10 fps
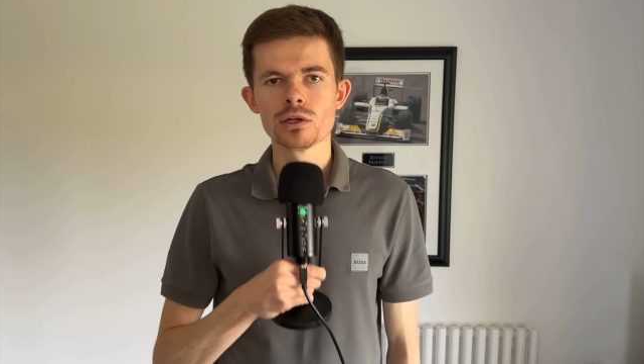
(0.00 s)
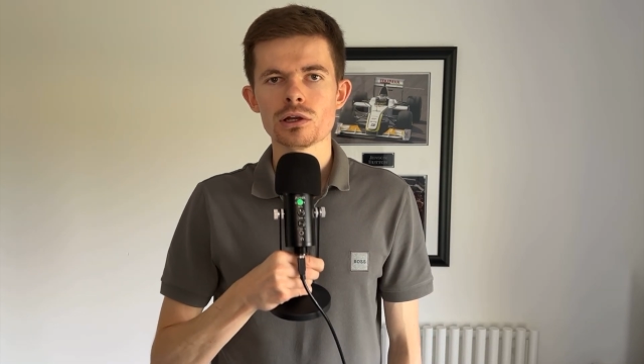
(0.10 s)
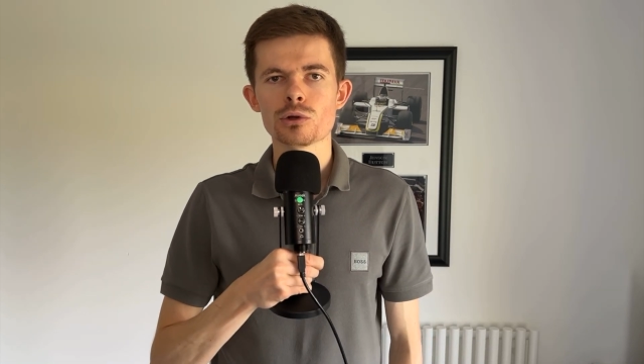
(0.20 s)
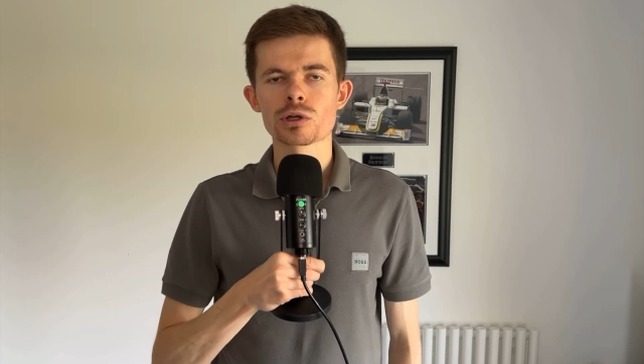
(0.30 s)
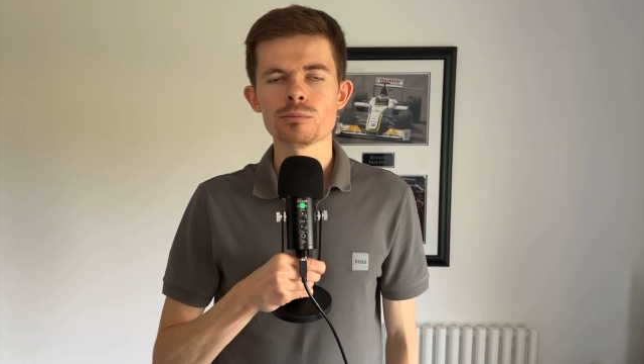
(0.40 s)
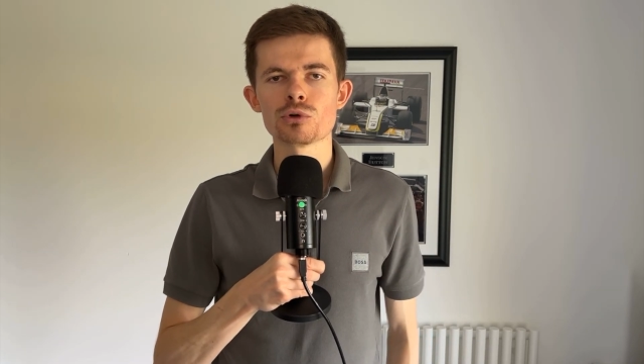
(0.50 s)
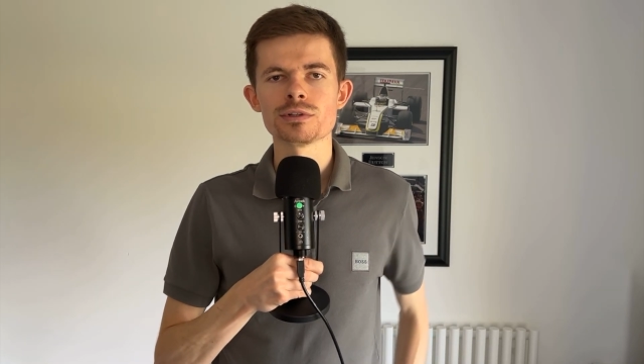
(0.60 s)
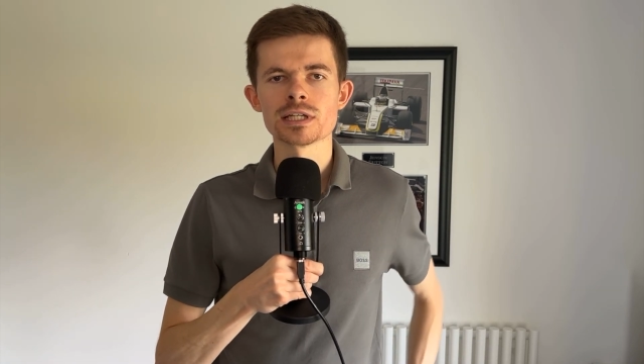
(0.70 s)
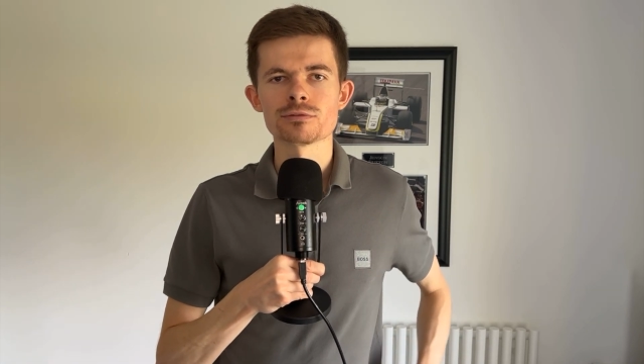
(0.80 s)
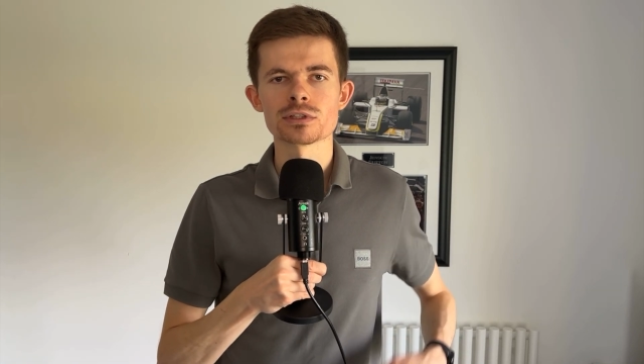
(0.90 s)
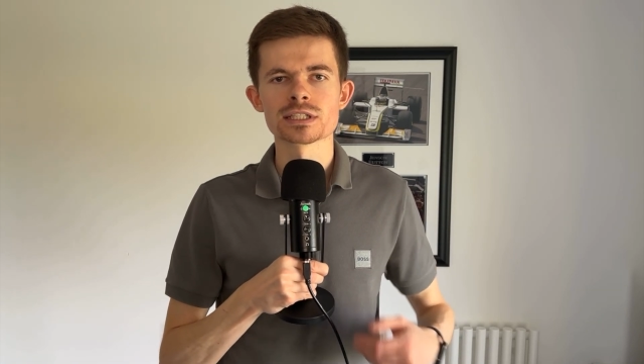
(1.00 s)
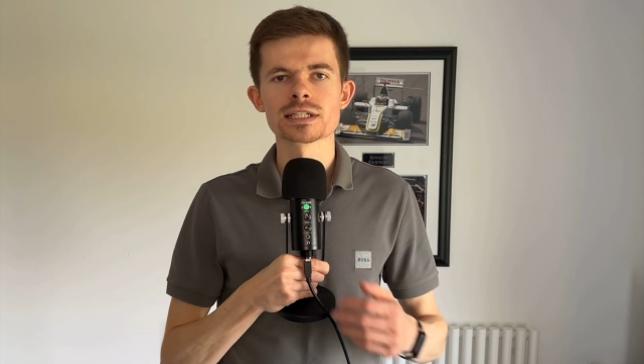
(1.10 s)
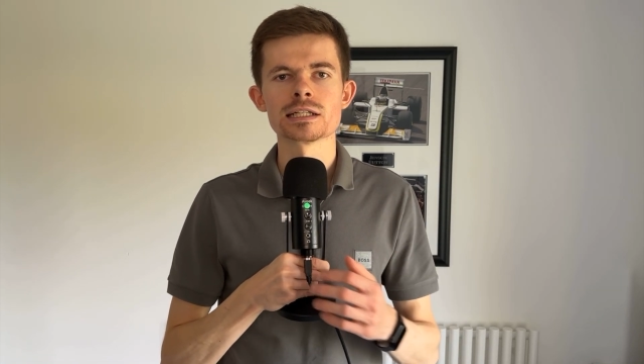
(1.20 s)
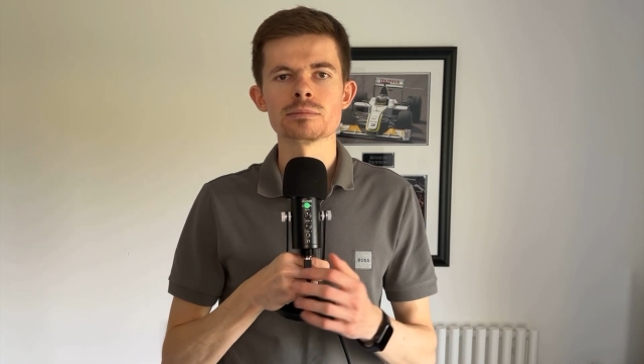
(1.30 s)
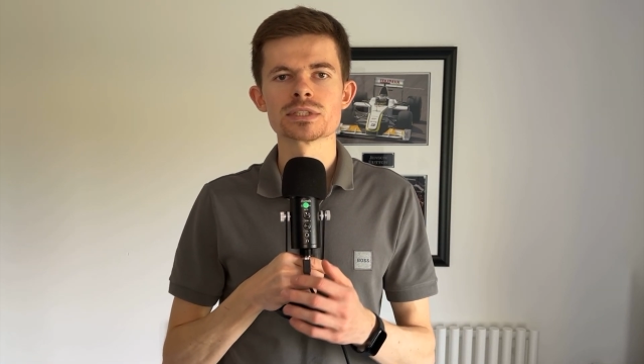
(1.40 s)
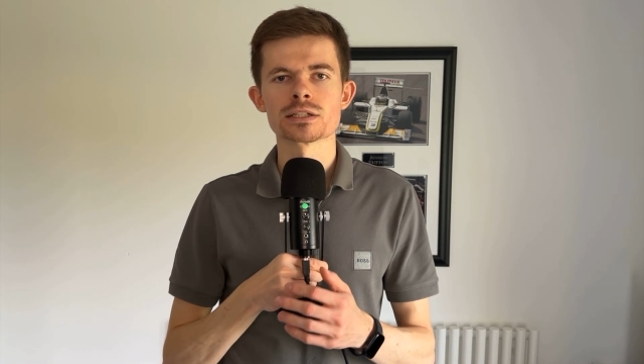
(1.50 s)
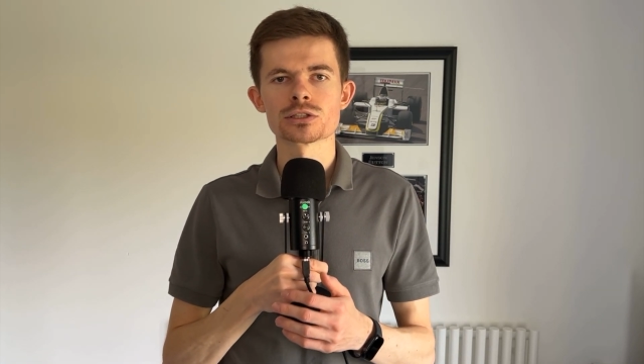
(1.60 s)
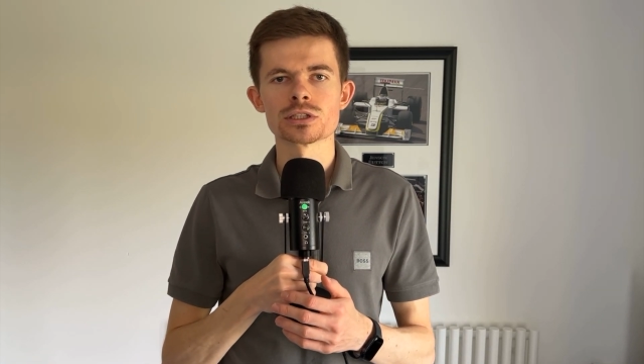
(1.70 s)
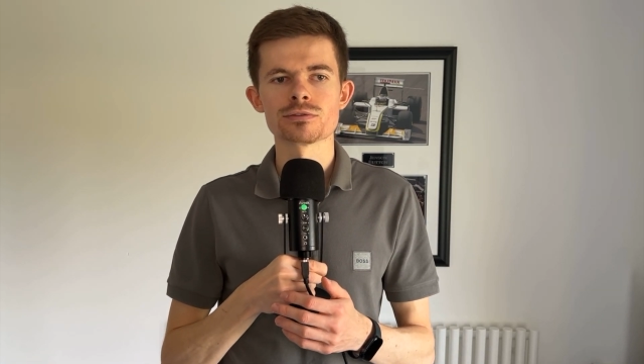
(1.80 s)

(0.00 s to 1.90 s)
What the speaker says: Looking more in depth at the stadium section,